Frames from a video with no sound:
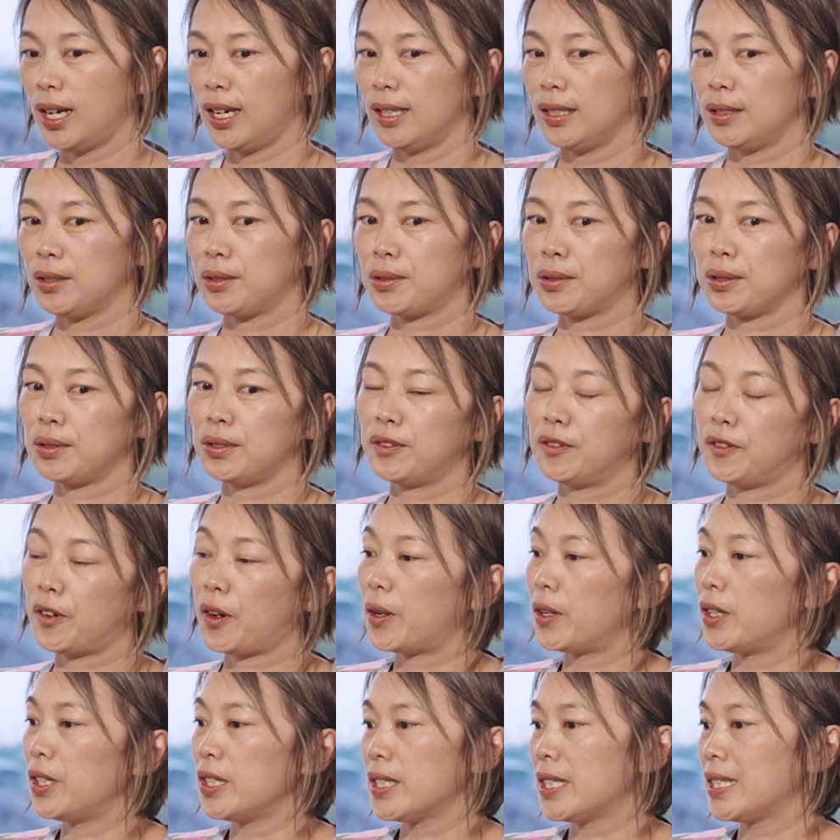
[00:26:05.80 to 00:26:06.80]
So
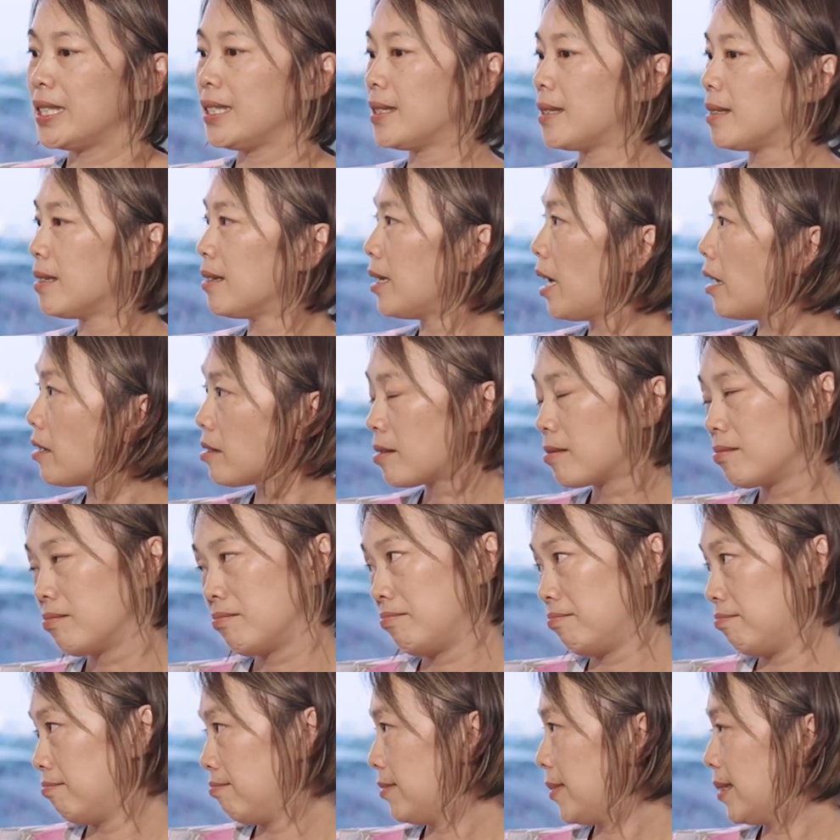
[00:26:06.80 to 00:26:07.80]
for us, is yes,
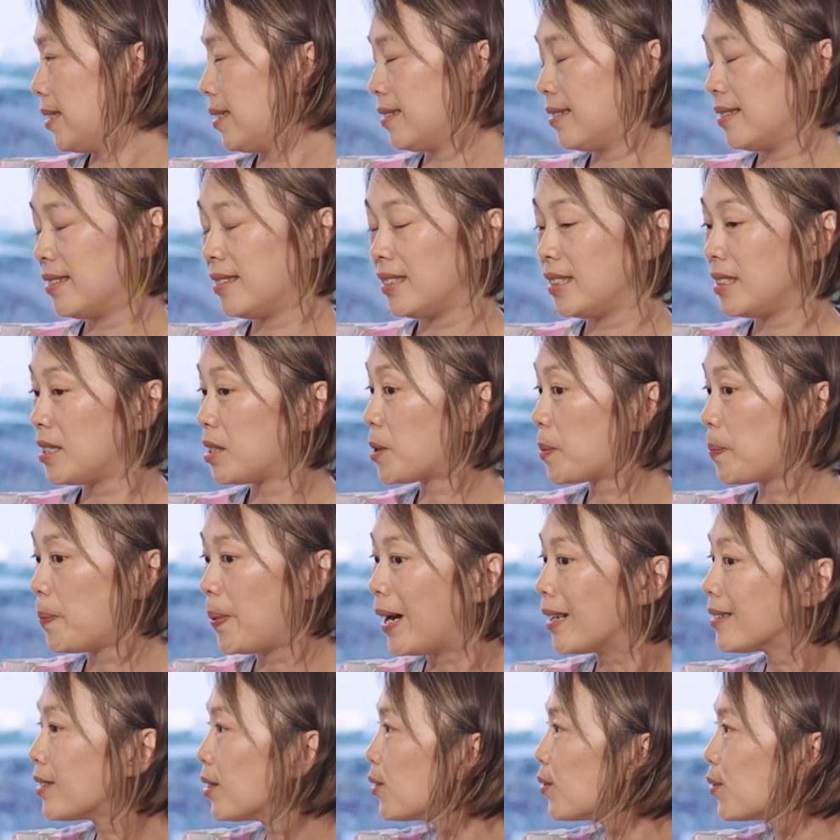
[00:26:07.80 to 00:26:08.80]
it's
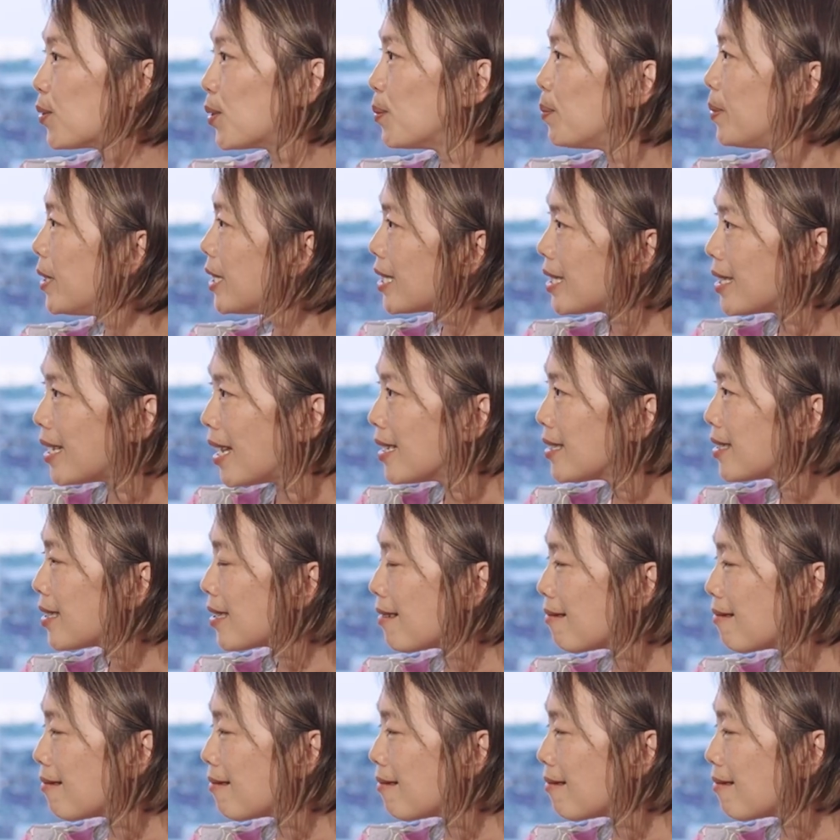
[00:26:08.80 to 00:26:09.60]
part of the business.